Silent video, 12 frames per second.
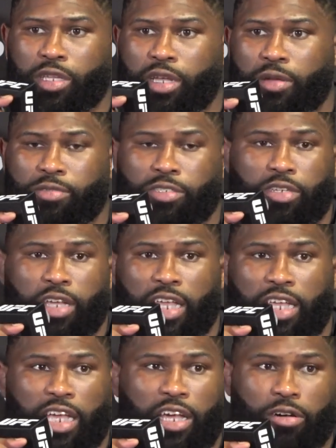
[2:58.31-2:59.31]
I'm just going to
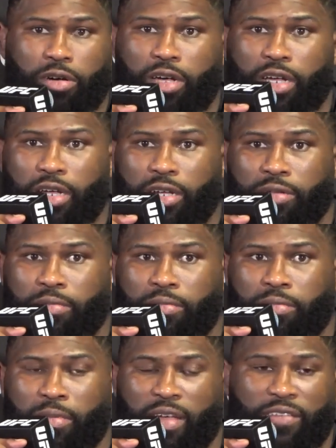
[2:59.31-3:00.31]
hang out.
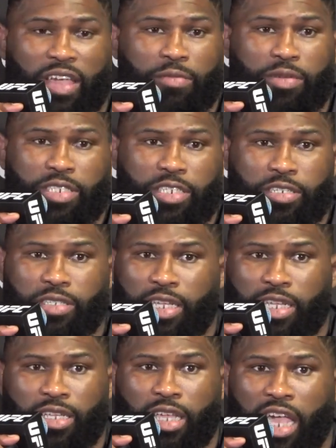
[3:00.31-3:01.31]
My family's here.
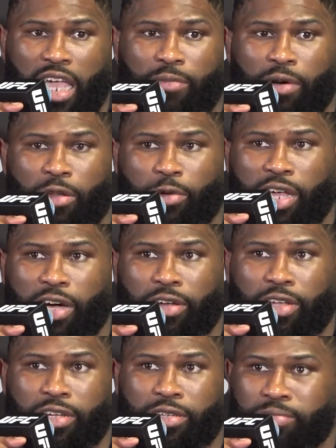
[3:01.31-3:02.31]
They came all the way out
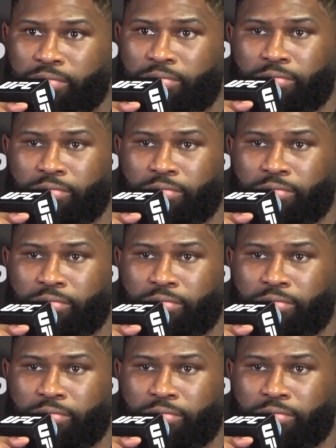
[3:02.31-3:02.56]
here.